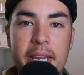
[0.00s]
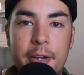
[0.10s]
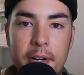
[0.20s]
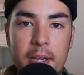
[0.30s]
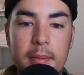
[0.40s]

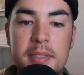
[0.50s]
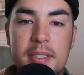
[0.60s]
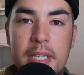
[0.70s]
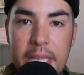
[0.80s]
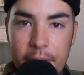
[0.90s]
crabs
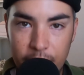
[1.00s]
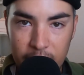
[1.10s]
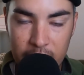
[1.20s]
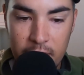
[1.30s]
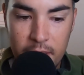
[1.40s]
that are
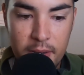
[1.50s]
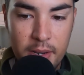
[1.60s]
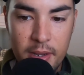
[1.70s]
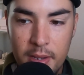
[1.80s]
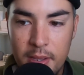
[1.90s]
in
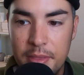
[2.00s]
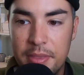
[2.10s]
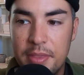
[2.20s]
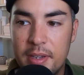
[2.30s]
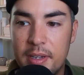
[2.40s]

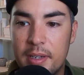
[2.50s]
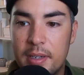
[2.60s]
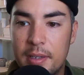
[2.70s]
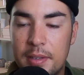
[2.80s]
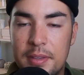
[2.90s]

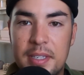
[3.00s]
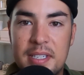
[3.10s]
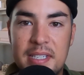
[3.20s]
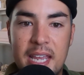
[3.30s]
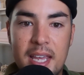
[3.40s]
the
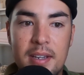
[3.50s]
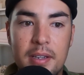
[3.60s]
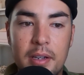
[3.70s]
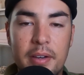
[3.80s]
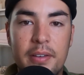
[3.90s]
sand
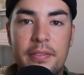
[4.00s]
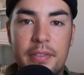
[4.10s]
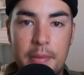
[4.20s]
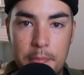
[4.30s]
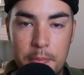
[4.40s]
of
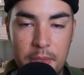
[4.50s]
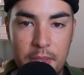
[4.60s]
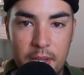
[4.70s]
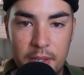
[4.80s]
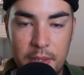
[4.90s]

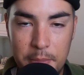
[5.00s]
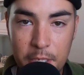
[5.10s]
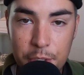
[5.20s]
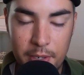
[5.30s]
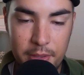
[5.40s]
the
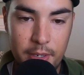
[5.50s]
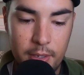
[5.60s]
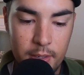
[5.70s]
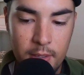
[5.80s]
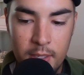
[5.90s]
beach right
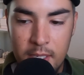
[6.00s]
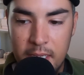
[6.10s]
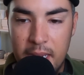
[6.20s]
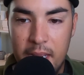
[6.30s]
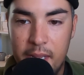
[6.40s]
there.
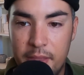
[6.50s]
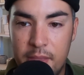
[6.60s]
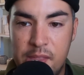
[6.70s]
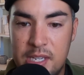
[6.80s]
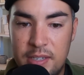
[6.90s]
And
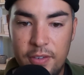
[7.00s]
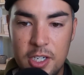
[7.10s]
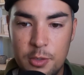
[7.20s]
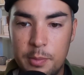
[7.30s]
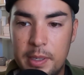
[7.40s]
these fish
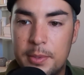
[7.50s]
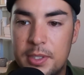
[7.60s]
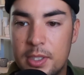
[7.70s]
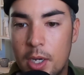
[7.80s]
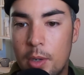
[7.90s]
will be able to
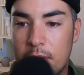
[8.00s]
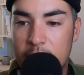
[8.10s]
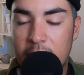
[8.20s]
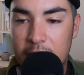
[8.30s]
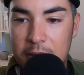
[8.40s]
go and
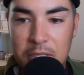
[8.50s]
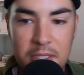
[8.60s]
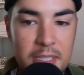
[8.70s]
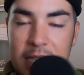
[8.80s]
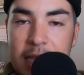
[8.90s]
like
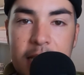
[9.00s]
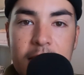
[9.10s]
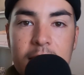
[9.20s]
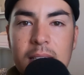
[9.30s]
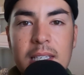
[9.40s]
just
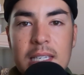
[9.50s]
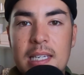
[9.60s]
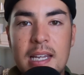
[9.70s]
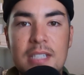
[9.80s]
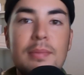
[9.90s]
easily eat
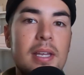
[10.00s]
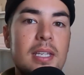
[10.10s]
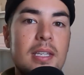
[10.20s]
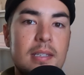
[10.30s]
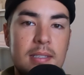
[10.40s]
as
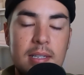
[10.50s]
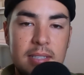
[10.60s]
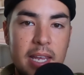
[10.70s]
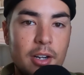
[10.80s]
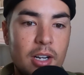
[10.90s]
many
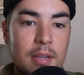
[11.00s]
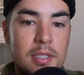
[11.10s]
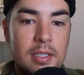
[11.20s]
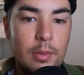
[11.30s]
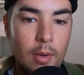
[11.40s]
sand crabs as
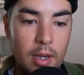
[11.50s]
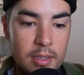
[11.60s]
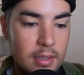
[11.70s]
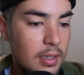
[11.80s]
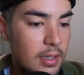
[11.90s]
they want,
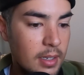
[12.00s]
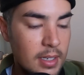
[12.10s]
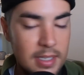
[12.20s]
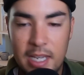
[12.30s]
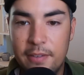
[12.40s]

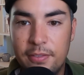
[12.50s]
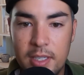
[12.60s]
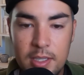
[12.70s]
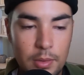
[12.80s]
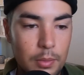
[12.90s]
sand
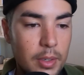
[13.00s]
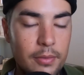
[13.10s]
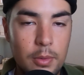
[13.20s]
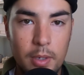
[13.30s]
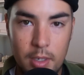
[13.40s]
fleas or whatever
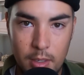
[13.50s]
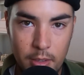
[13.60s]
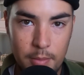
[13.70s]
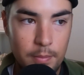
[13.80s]
you want to call them.